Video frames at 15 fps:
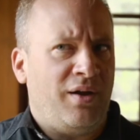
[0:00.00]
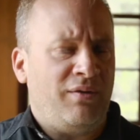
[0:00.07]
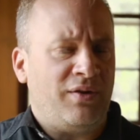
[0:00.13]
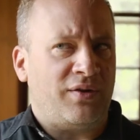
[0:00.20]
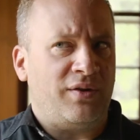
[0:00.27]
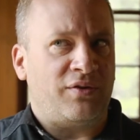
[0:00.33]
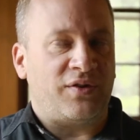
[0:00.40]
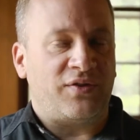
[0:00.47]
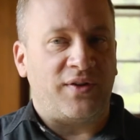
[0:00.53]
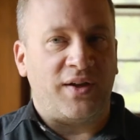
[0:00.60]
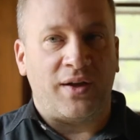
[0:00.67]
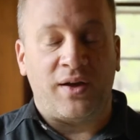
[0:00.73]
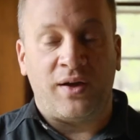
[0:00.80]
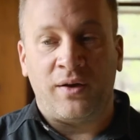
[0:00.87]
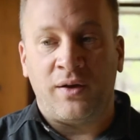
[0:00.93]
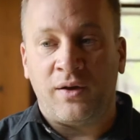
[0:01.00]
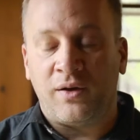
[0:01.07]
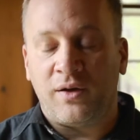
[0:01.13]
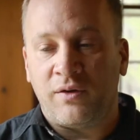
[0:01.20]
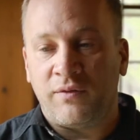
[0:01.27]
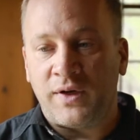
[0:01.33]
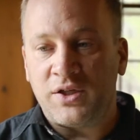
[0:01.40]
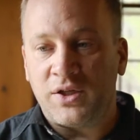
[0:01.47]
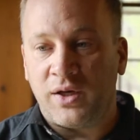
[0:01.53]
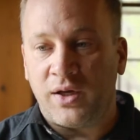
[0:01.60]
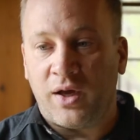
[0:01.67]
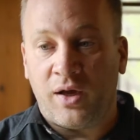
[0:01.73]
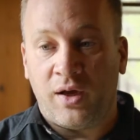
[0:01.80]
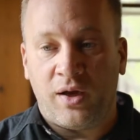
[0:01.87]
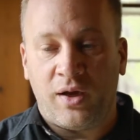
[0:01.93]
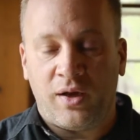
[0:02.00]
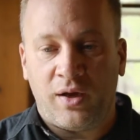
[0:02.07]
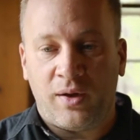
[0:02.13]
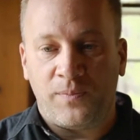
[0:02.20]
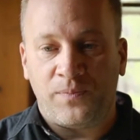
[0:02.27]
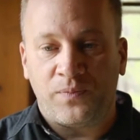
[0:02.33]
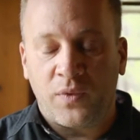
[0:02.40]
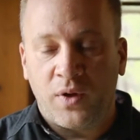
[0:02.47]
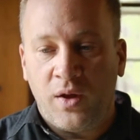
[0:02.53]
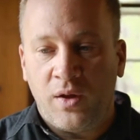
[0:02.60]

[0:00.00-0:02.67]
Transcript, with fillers: It was interesting. And then eventually I um,